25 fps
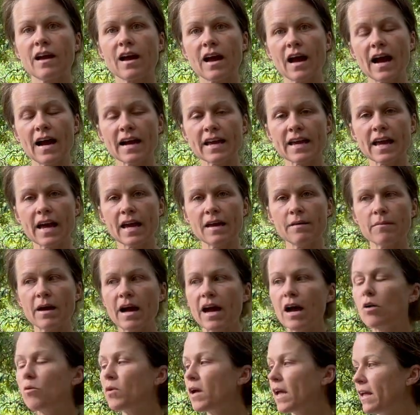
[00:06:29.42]
I came
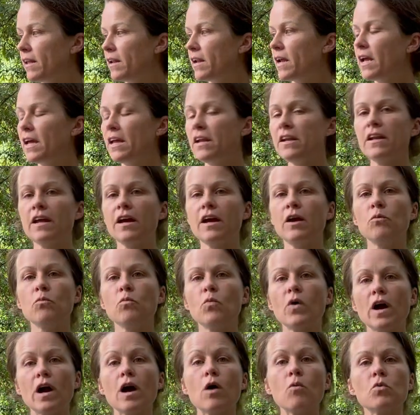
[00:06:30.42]
out, and
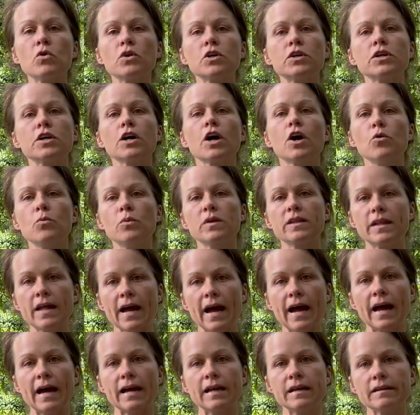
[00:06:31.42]
where I wanted to go with
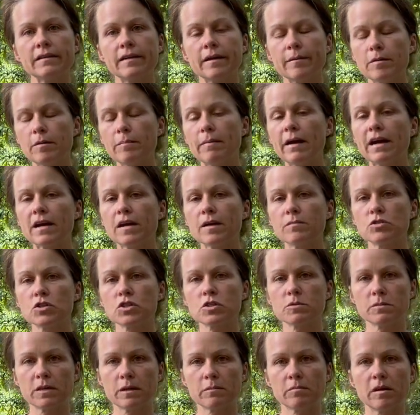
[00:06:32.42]
that, let me back up
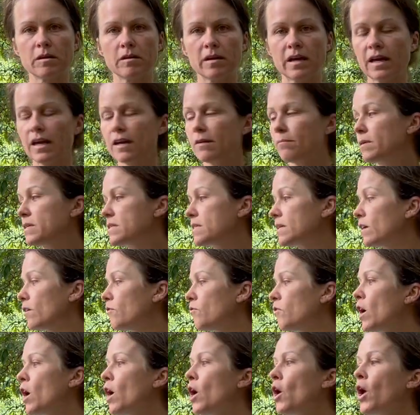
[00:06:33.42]
just a minute, I'm getting ahead of myself,
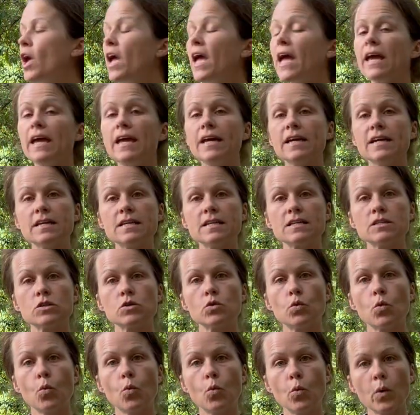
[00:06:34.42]
is
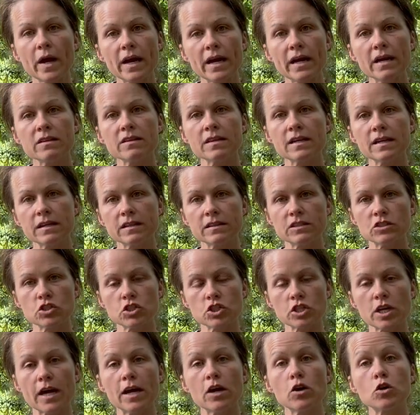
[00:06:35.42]
with the
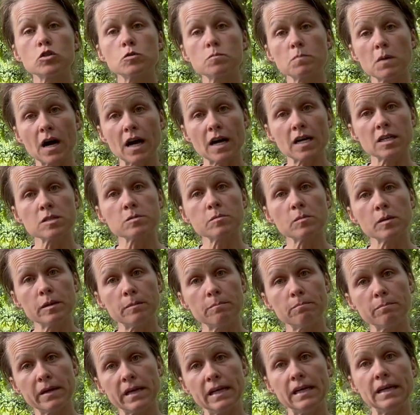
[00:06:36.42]
shells possibly
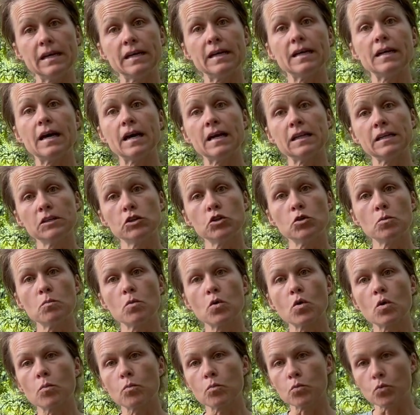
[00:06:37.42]
being a little
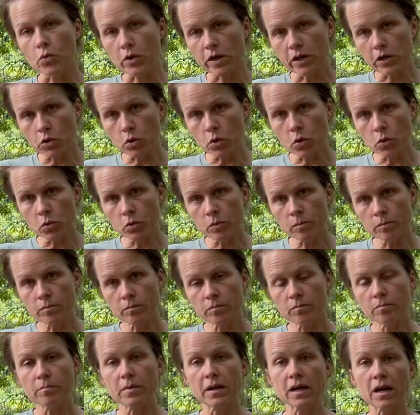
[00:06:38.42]
more brittle
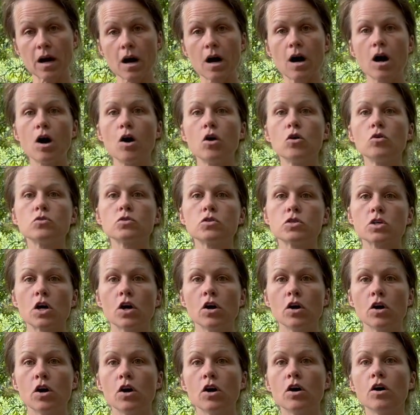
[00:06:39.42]
because
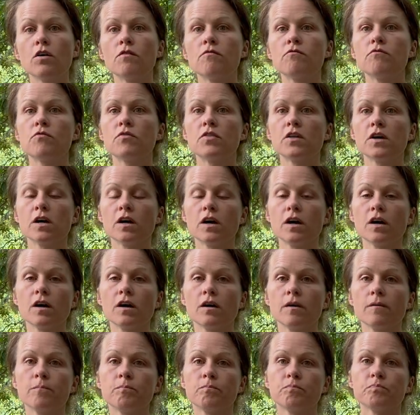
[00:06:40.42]
of the